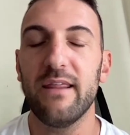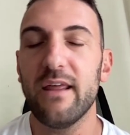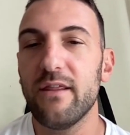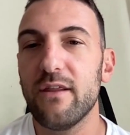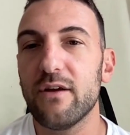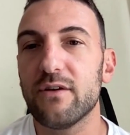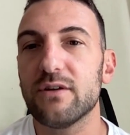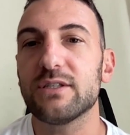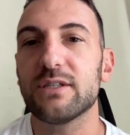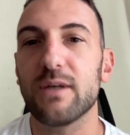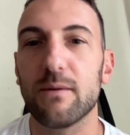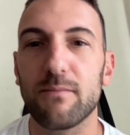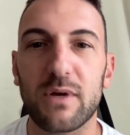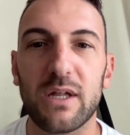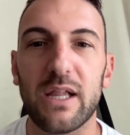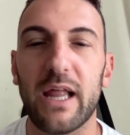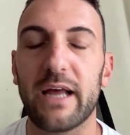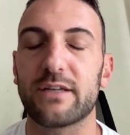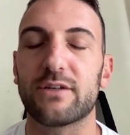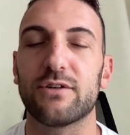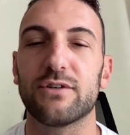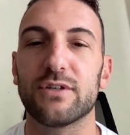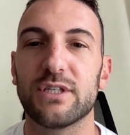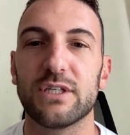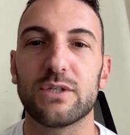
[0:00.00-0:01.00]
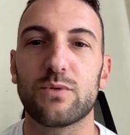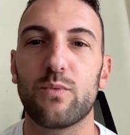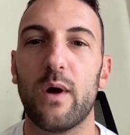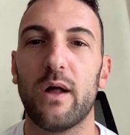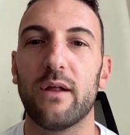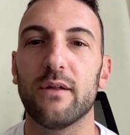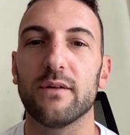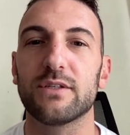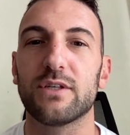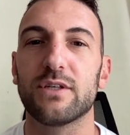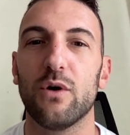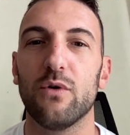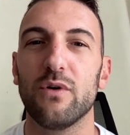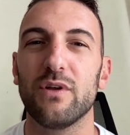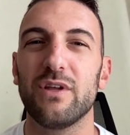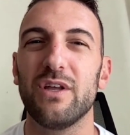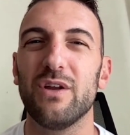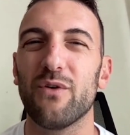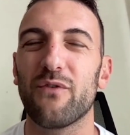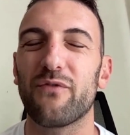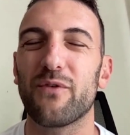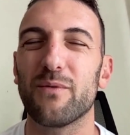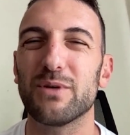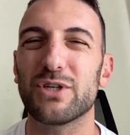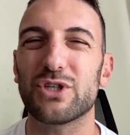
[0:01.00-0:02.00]
And then there are some collectors as well. So, you
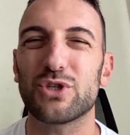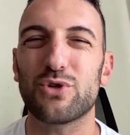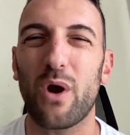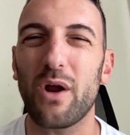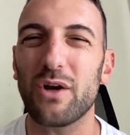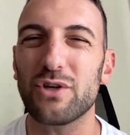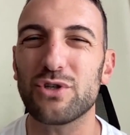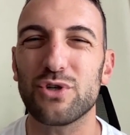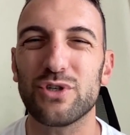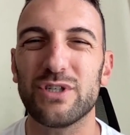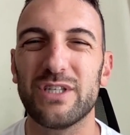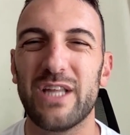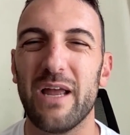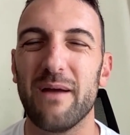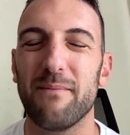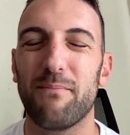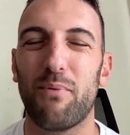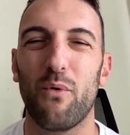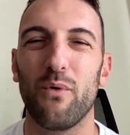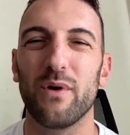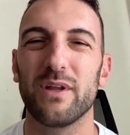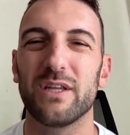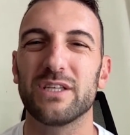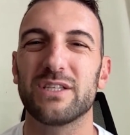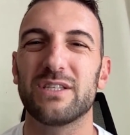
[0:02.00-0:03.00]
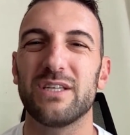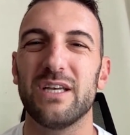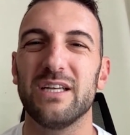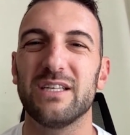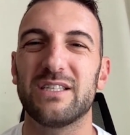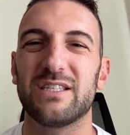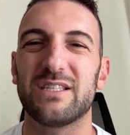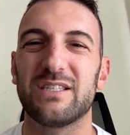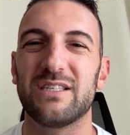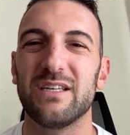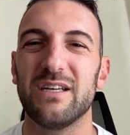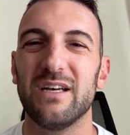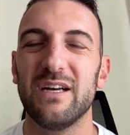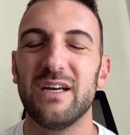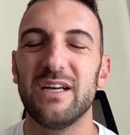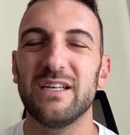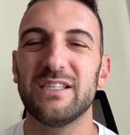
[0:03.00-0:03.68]
know, from a structure standpoint, it's, it's,